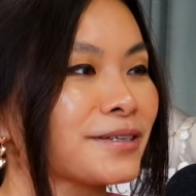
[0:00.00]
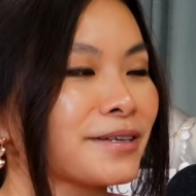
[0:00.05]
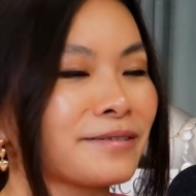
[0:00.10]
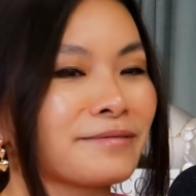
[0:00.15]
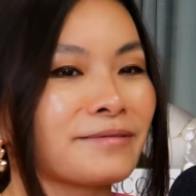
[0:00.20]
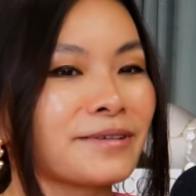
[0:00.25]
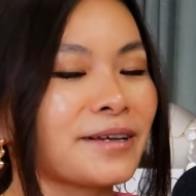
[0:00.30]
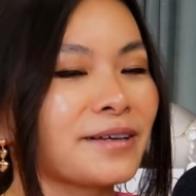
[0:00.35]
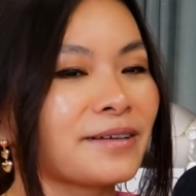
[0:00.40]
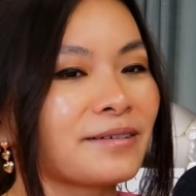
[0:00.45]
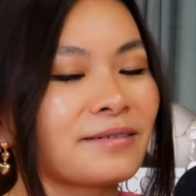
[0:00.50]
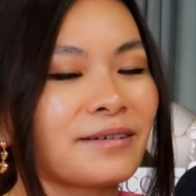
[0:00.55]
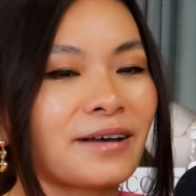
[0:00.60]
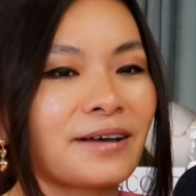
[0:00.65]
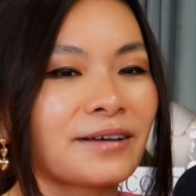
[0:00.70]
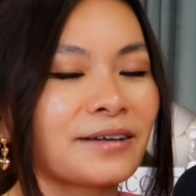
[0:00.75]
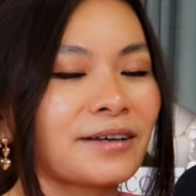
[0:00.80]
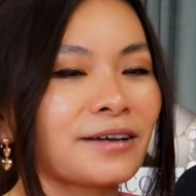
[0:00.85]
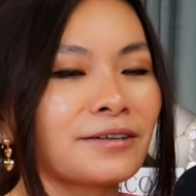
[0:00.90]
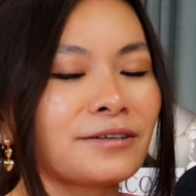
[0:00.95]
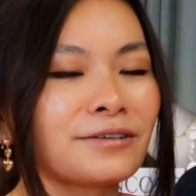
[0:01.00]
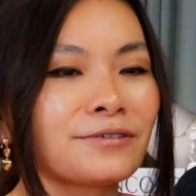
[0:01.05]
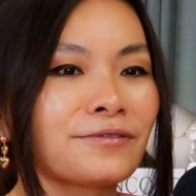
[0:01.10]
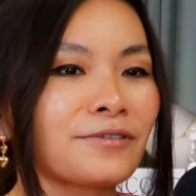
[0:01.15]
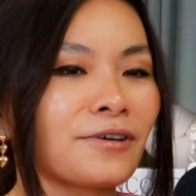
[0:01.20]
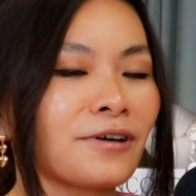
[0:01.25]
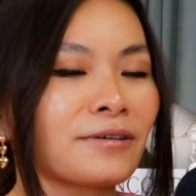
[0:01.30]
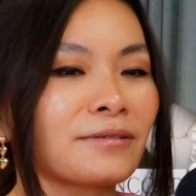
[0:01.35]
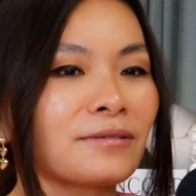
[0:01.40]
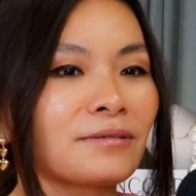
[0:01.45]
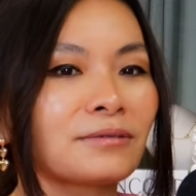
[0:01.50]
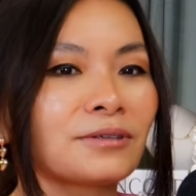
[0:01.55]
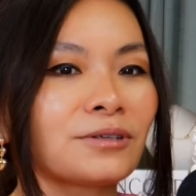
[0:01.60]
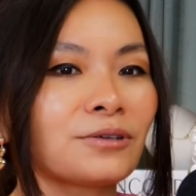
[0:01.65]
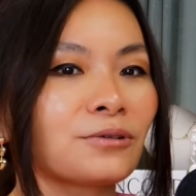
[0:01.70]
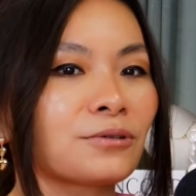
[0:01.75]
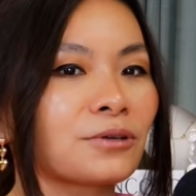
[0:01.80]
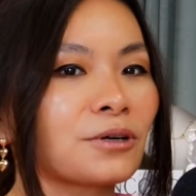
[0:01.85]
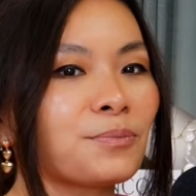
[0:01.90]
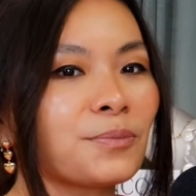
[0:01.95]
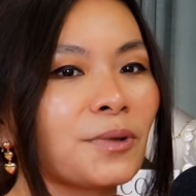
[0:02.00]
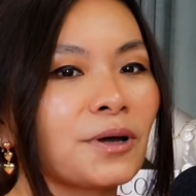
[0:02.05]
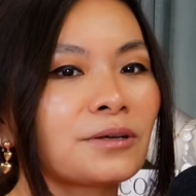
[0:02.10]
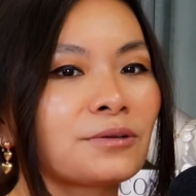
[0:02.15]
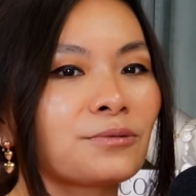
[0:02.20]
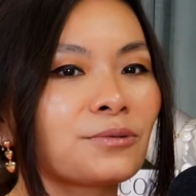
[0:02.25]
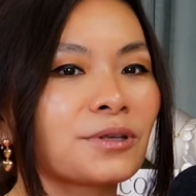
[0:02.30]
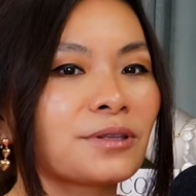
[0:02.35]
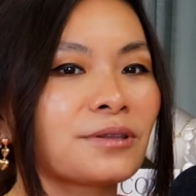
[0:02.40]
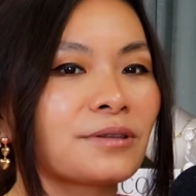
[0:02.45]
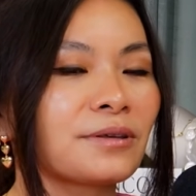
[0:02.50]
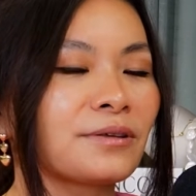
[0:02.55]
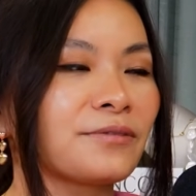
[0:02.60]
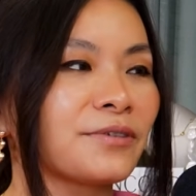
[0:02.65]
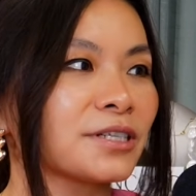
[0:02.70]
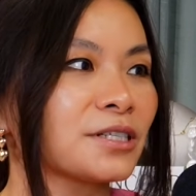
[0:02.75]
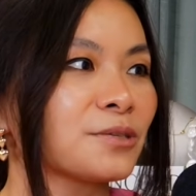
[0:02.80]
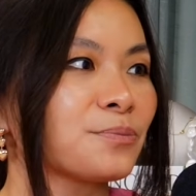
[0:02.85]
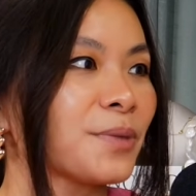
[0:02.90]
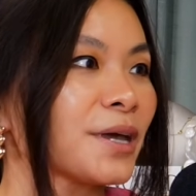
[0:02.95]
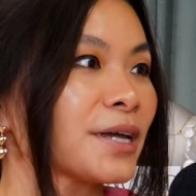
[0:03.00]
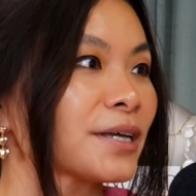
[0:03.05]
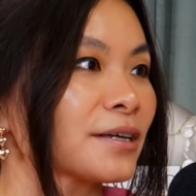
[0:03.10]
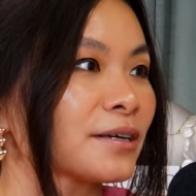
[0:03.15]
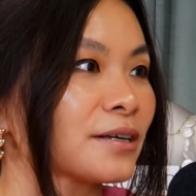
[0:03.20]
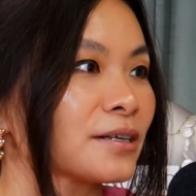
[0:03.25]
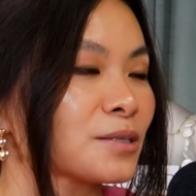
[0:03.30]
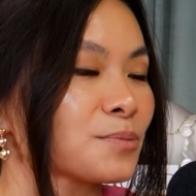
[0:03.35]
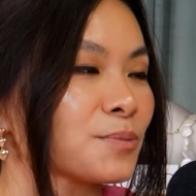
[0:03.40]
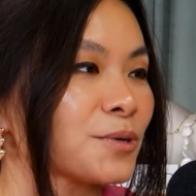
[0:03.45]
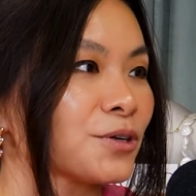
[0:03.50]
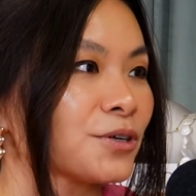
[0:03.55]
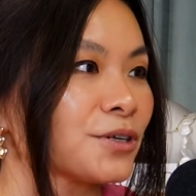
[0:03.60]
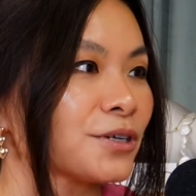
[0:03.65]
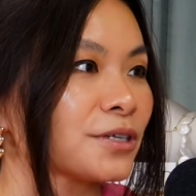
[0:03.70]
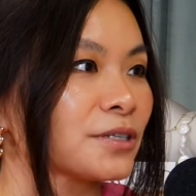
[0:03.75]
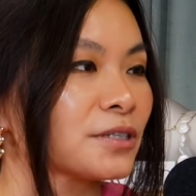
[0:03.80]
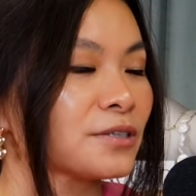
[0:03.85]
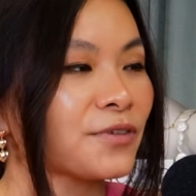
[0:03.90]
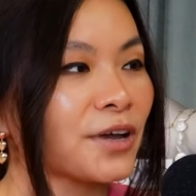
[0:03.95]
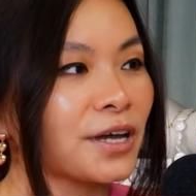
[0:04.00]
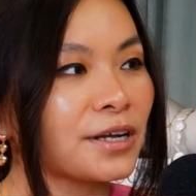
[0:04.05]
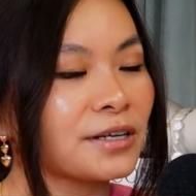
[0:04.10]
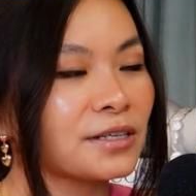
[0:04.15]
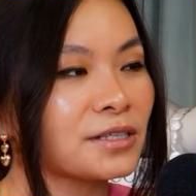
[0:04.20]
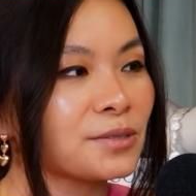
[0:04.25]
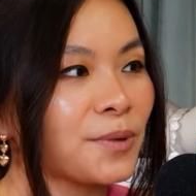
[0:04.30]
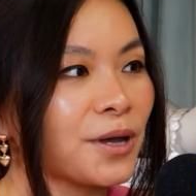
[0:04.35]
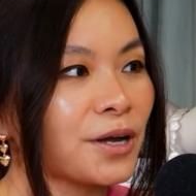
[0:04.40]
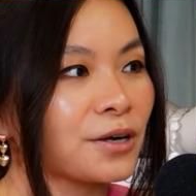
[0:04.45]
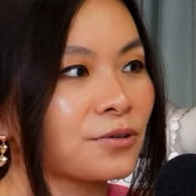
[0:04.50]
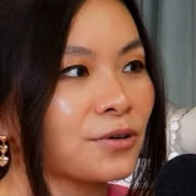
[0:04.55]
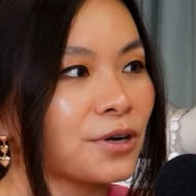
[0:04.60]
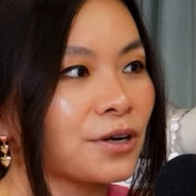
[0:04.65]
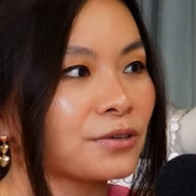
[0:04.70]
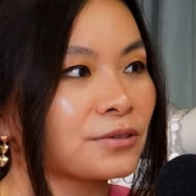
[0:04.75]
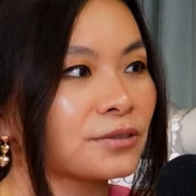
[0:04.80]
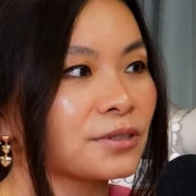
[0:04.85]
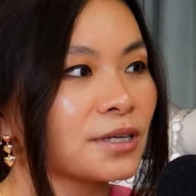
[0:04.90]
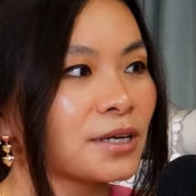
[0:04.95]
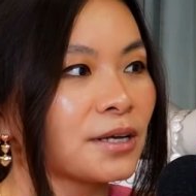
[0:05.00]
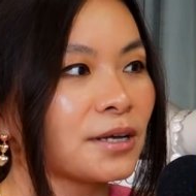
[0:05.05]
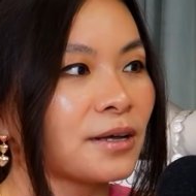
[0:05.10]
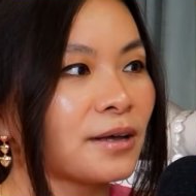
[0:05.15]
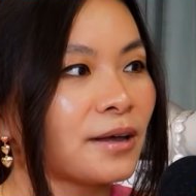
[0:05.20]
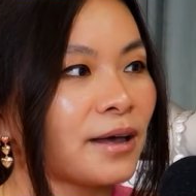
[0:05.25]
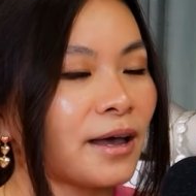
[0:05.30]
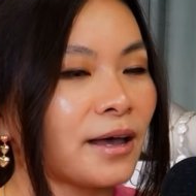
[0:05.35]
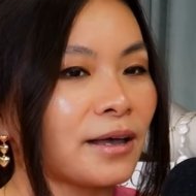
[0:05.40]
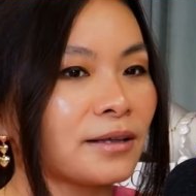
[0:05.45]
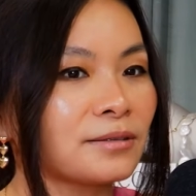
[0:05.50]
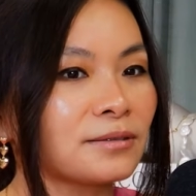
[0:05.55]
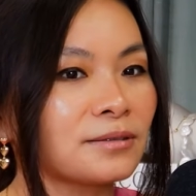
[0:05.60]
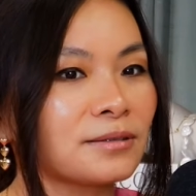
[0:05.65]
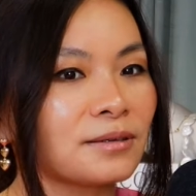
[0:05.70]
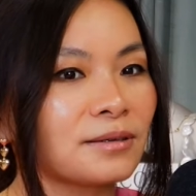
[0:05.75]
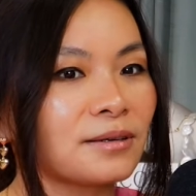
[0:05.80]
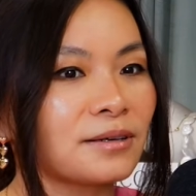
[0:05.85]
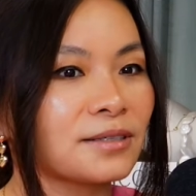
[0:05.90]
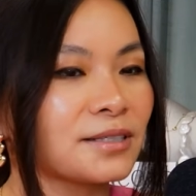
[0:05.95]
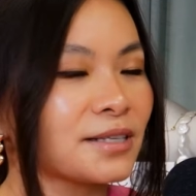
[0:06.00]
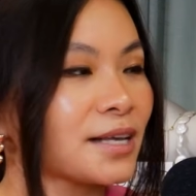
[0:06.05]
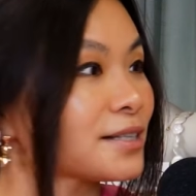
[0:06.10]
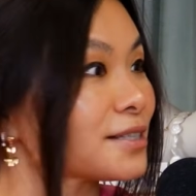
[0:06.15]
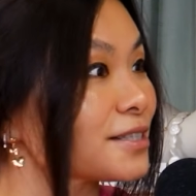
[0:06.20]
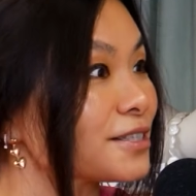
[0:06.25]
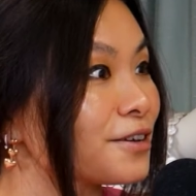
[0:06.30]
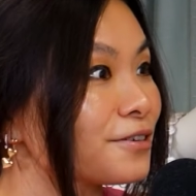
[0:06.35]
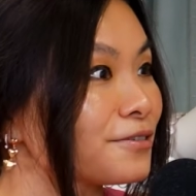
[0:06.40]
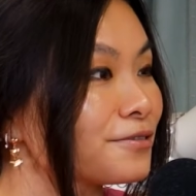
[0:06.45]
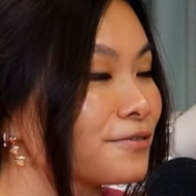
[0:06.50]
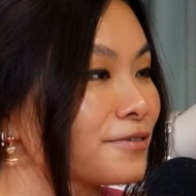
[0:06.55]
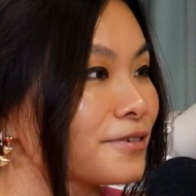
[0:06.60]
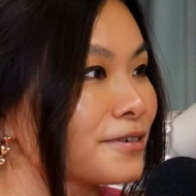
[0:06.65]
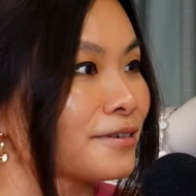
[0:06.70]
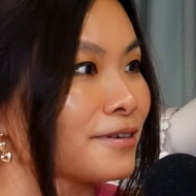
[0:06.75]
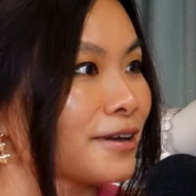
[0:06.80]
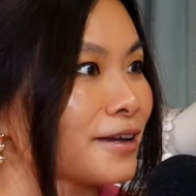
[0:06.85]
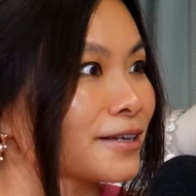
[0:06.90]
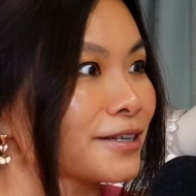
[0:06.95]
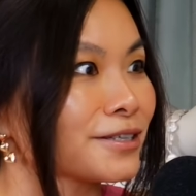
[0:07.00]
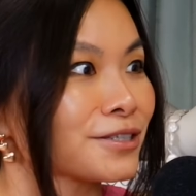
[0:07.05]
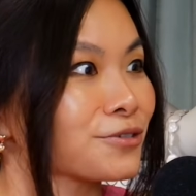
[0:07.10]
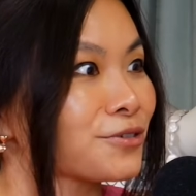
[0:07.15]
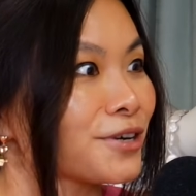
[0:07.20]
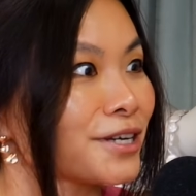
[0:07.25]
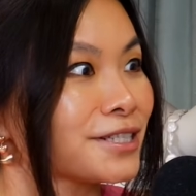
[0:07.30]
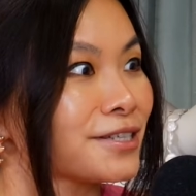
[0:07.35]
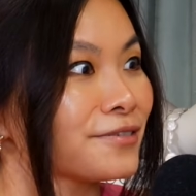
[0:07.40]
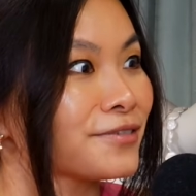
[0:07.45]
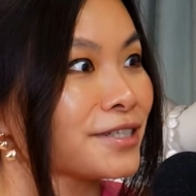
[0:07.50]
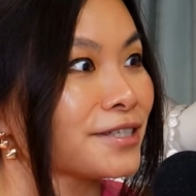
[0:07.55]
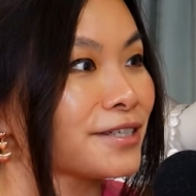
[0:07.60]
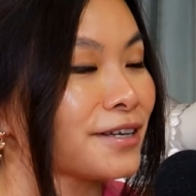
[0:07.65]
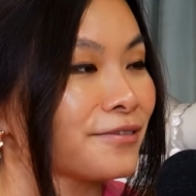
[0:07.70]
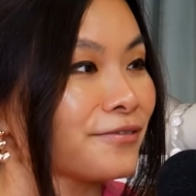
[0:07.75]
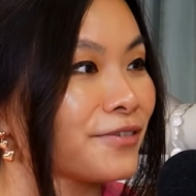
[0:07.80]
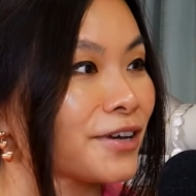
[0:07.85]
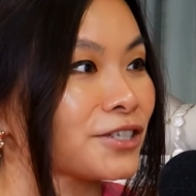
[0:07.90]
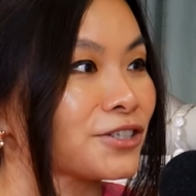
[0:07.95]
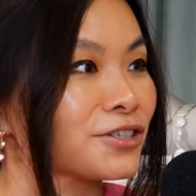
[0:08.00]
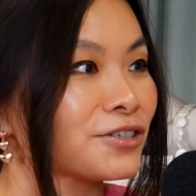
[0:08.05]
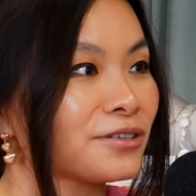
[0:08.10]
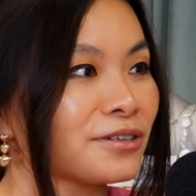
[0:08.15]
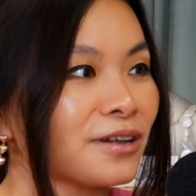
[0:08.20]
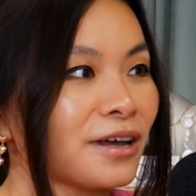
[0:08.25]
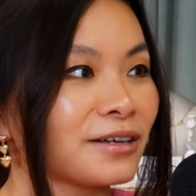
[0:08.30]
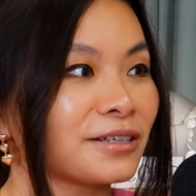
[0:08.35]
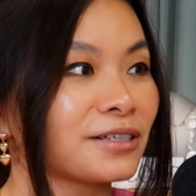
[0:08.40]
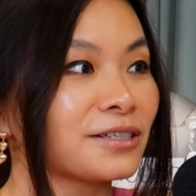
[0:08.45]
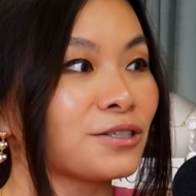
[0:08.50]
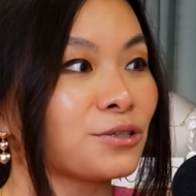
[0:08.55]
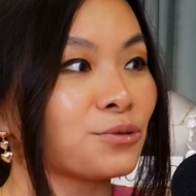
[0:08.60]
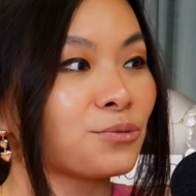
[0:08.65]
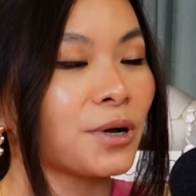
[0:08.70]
And I kind of thought, combined with investment banking experience, finance background, and a sense of, I guess, creativity and fashion, I could do